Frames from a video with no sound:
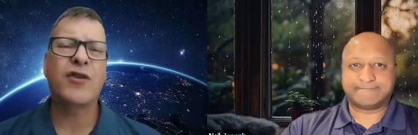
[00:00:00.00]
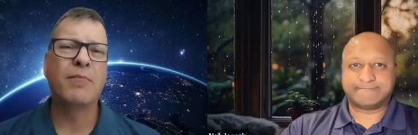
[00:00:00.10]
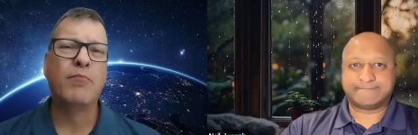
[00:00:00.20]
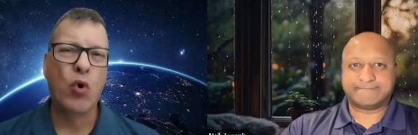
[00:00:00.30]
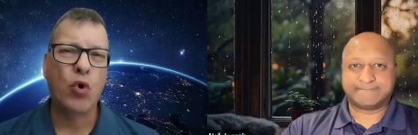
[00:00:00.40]
Speaker 1: are
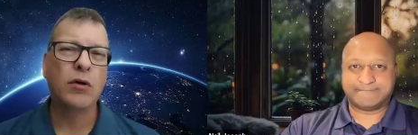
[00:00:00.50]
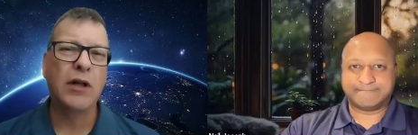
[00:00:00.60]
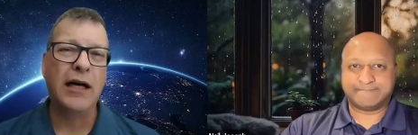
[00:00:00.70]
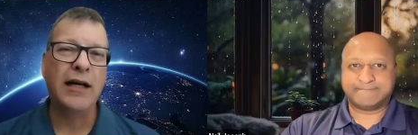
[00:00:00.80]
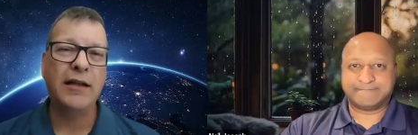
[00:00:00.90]
more
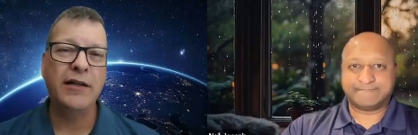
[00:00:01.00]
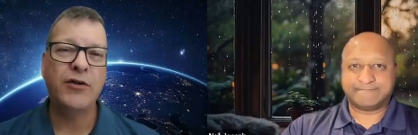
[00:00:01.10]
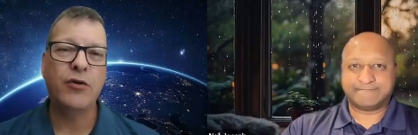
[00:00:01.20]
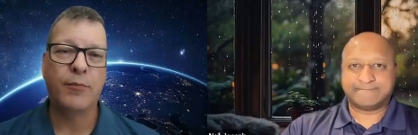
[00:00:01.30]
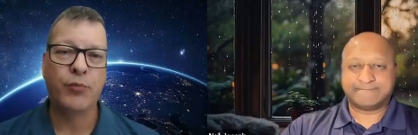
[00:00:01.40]
likely
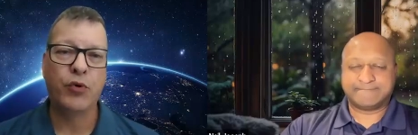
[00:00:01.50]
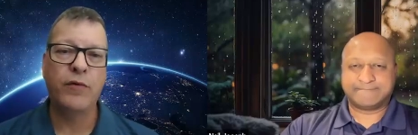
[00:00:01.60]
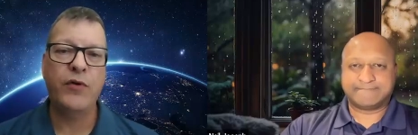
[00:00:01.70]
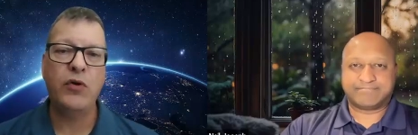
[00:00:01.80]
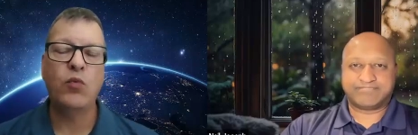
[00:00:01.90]
to approve
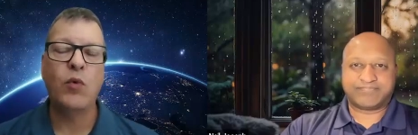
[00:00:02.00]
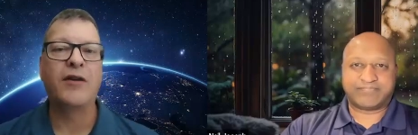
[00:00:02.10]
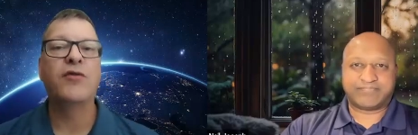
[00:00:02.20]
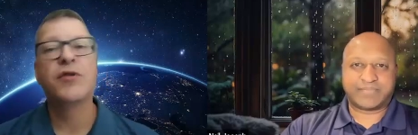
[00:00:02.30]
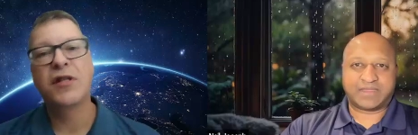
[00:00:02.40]
you while
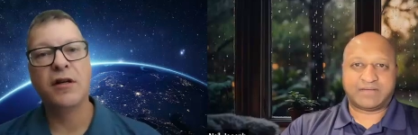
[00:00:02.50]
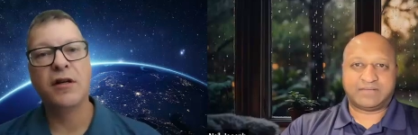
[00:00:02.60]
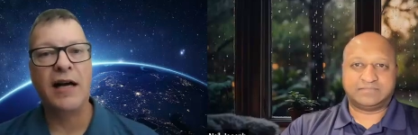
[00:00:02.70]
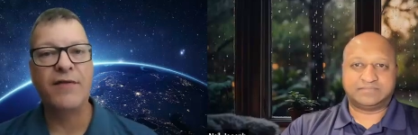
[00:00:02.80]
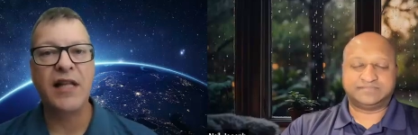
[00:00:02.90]
you still
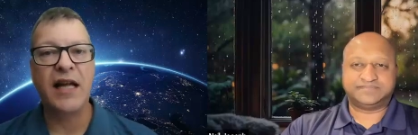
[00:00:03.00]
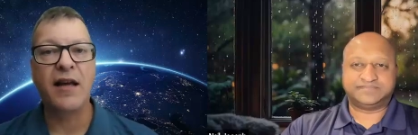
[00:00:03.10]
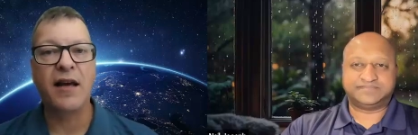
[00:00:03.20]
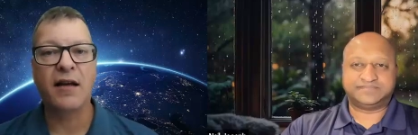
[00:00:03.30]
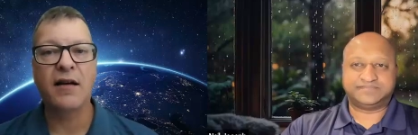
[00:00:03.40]
have
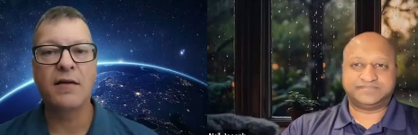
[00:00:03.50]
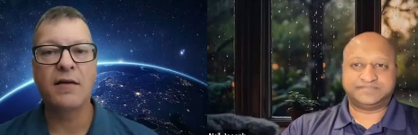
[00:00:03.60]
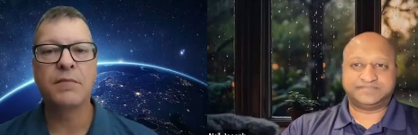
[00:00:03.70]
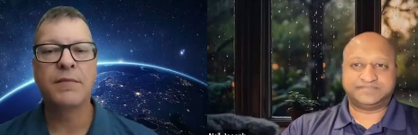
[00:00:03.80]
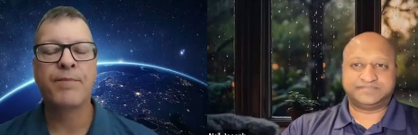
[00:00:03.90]
steady
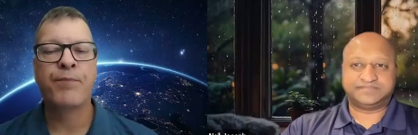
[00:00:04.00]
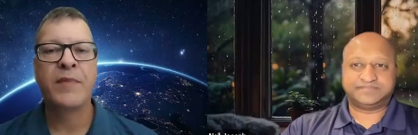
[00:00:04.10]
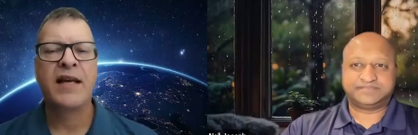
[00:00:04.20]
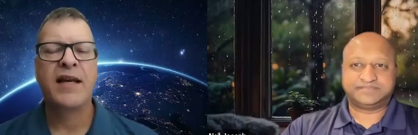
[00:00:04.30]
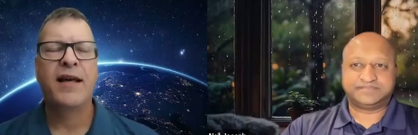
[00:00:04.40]
income.
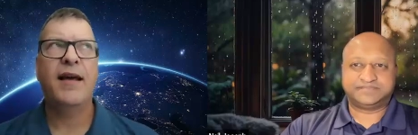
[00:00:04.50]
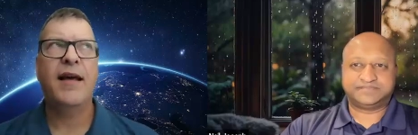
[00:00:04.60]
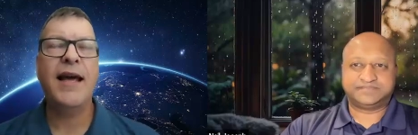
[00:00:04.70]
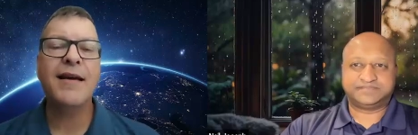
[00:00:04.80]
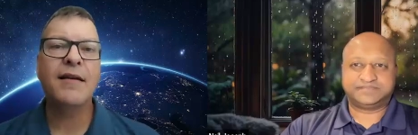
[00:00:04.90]

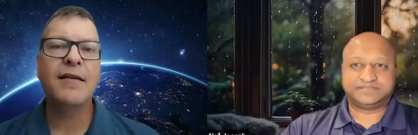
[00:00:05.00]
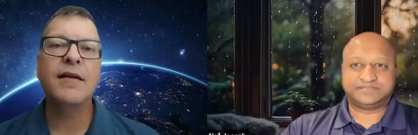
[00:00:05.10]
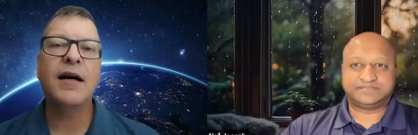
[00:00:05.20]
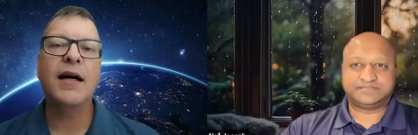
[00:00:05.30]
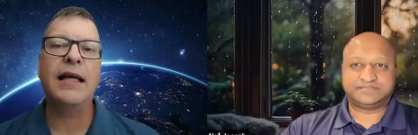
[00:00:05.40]
And
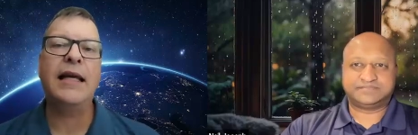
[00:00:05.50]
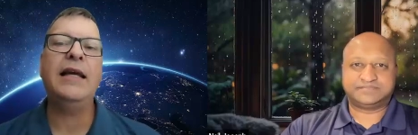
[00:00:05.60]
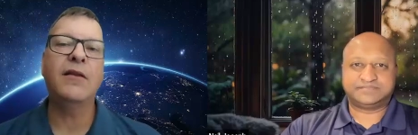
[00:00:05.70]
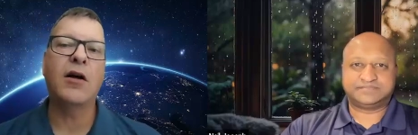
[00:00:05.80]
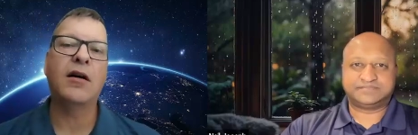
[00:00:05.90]
a
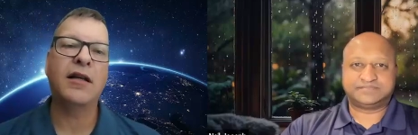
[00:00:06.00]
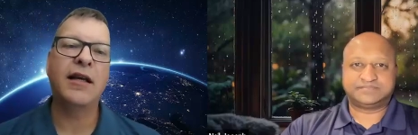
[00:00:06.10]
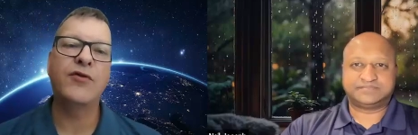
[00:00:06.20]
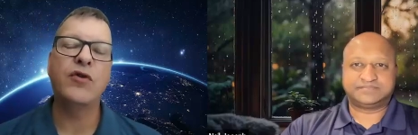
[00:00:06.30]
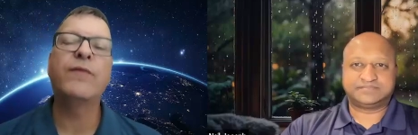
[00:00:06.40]
HELOC
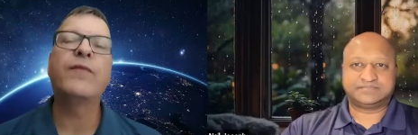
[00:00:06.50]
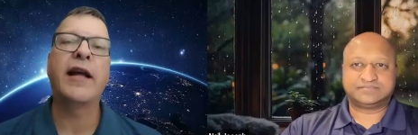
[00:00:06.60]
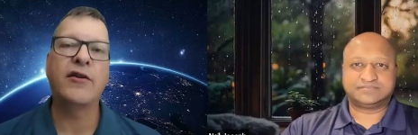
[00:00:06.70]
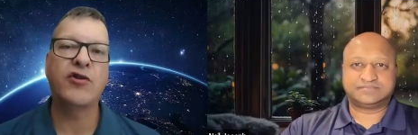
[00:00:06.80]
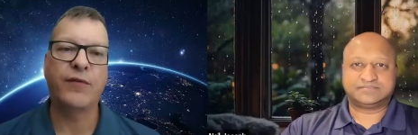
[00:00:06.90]
gives you
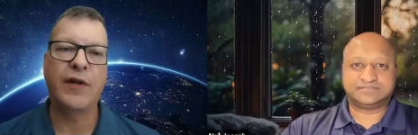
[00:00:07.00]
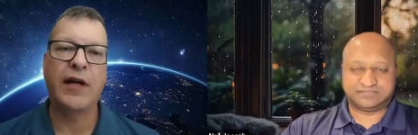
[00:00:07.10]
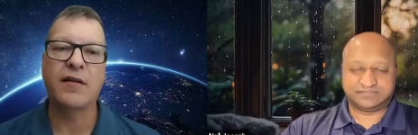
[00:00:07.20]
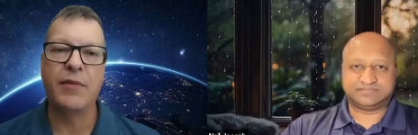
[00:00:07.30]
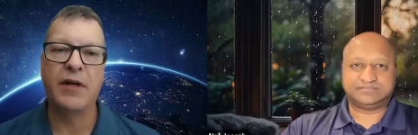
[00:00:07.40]
financial
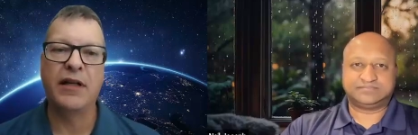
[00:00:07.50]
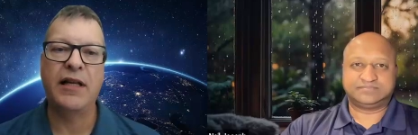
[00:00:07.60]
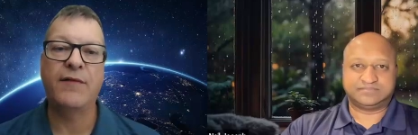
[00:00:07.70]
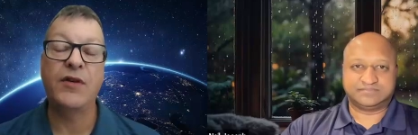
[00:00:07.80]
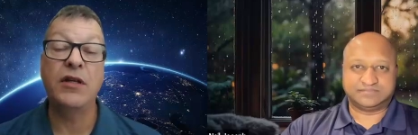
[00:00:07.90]
flexibility
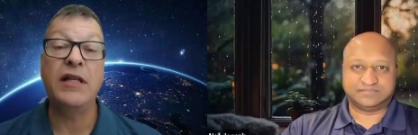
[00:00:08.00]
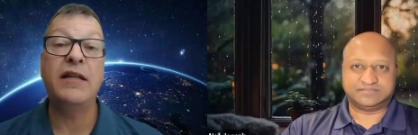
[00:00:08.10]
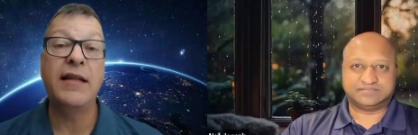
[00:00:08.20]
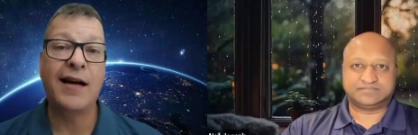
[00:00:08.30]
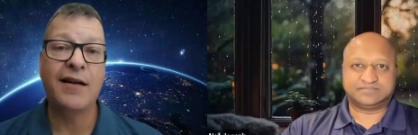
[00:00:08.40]
if you need
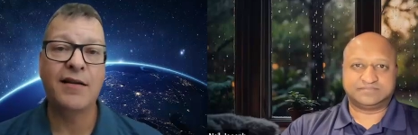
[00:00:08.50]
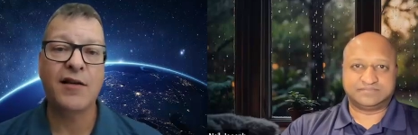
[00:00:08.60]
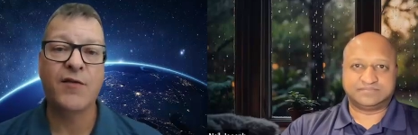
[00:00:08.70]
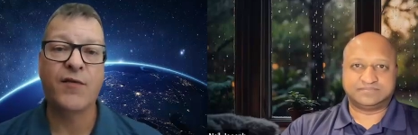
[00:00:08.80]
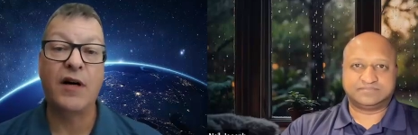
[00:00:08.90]
to
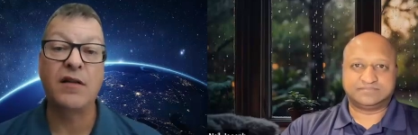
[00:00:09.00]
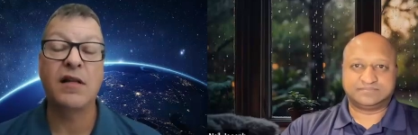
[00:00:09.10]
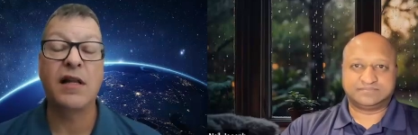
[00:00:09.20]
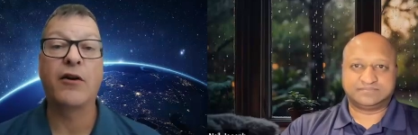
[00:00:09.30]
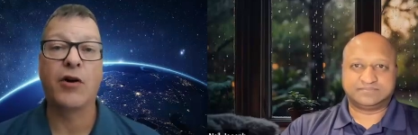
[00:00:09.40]
access funds
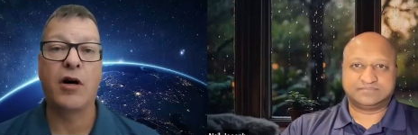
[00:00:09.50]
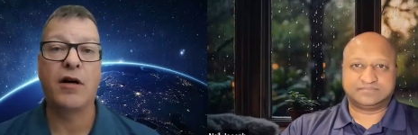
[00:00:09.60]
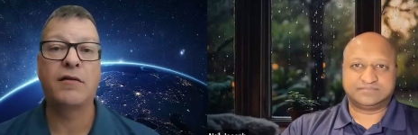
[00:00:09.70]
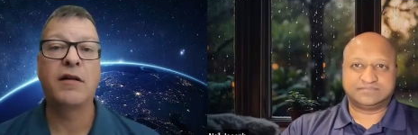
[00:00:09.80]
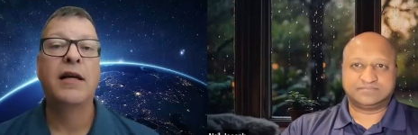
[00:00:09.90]
later
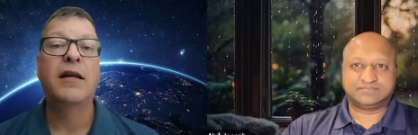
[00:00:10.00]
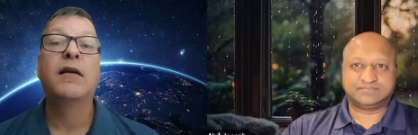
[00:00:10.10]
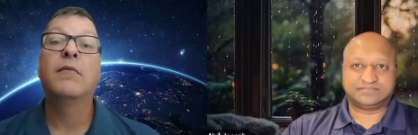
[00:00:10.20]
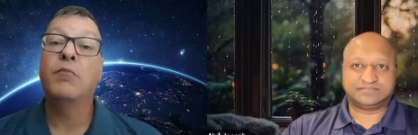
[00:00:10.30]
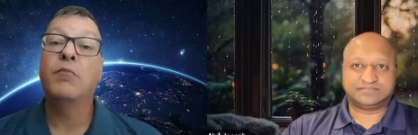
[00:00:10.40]
on
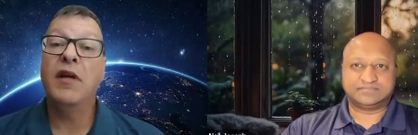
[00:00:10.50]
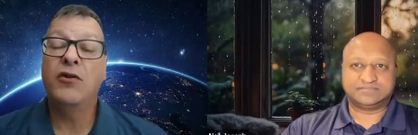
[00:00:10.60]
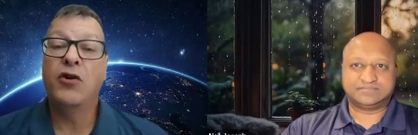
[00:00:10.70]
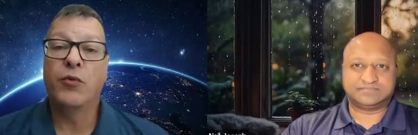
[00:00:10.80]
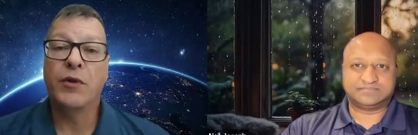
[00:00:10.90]
in
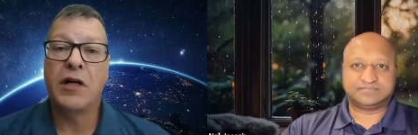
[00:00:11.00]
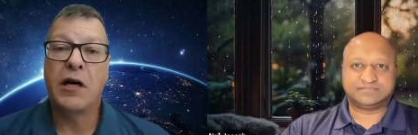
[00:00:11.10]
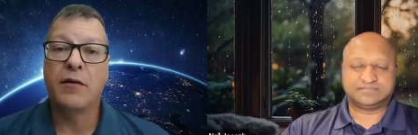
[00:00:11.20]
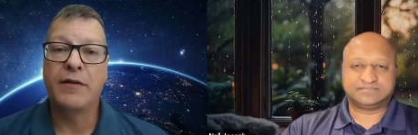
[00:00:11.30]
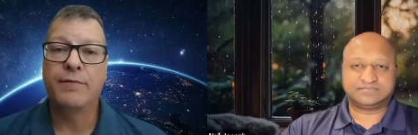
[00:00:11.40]
your
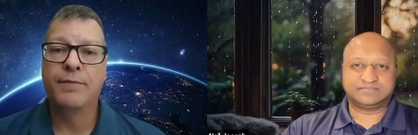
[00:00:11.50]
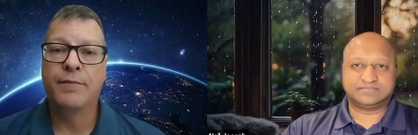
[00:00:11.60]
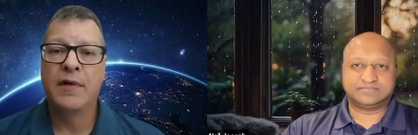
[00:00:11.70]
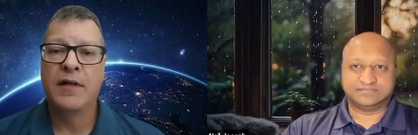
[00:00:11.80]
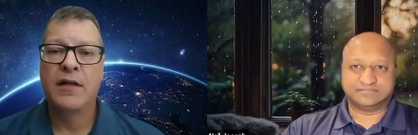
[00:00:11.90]
retirement.
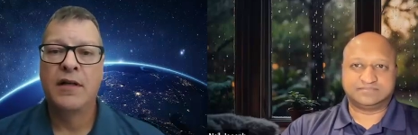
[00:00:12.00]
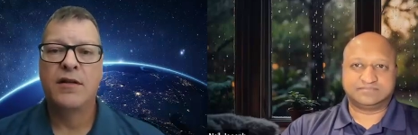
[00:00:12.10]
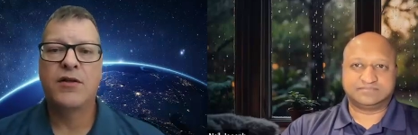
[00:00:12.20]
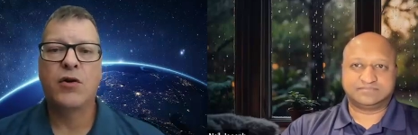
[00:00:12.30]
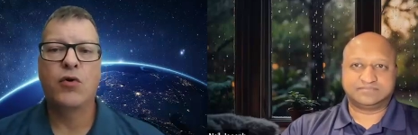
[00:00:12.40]

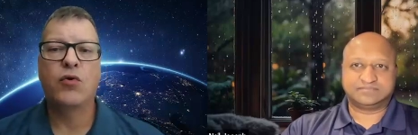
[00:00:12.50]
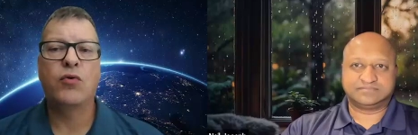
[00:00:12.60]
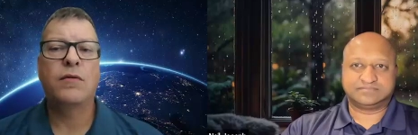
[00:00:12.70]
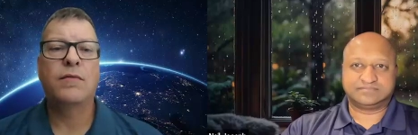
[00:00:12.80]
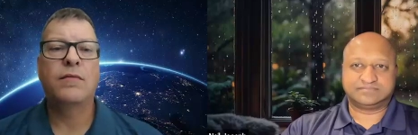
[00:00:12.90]
So,